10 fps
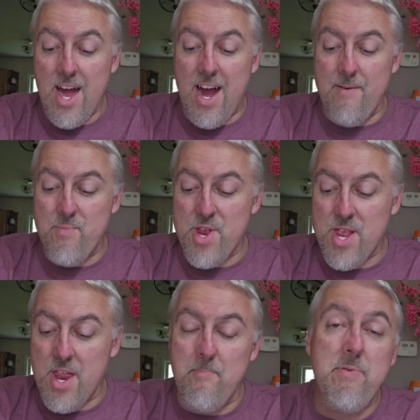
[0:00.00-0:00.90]
I'm just
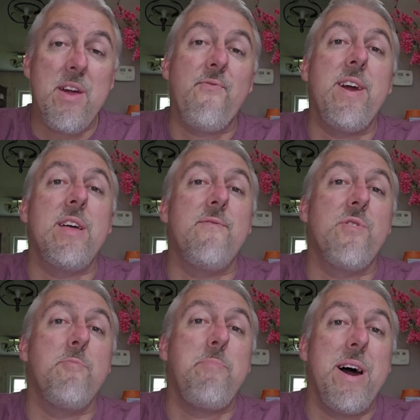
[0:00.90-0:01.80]
not a big fan of
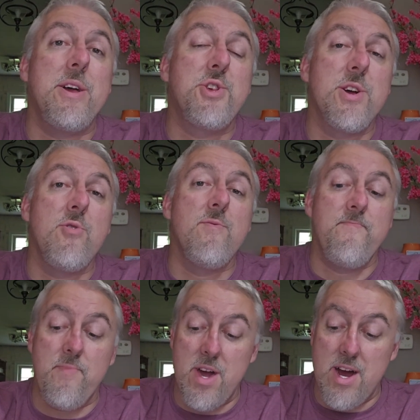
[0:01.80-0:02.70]
their pie
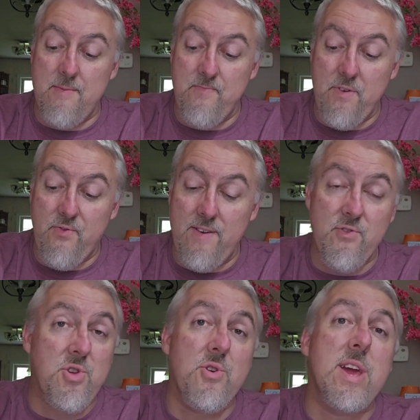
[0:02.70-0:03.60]
show
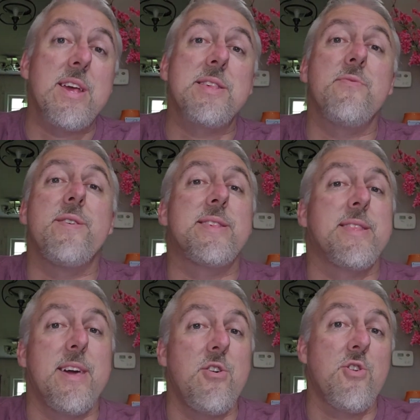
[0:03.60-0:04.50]
flavored cookies unless
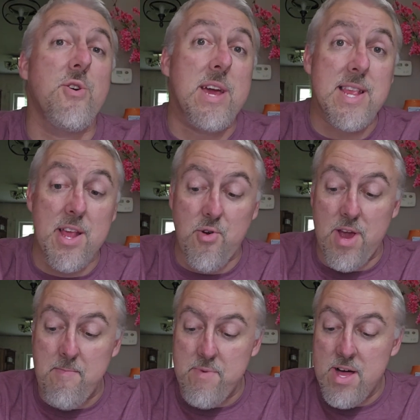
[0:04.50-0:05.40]
they are cookies and
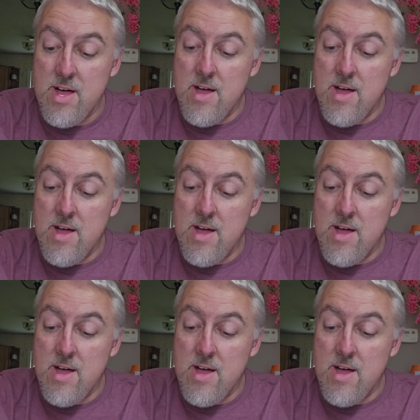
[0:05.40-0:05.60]
cream.